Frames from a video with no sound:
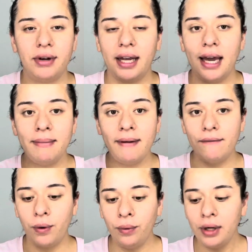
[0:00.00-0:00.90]
Like, I had my
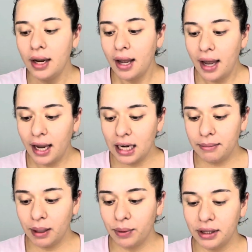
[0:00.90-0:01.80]
phone and I'm
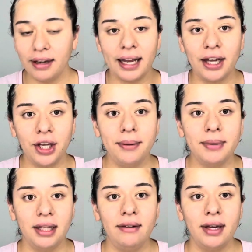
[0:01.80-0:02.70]
like, what the, like, I couldn't
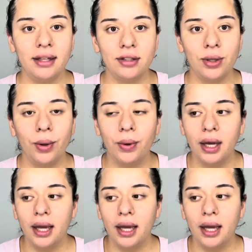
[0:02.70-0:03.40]
believe it. So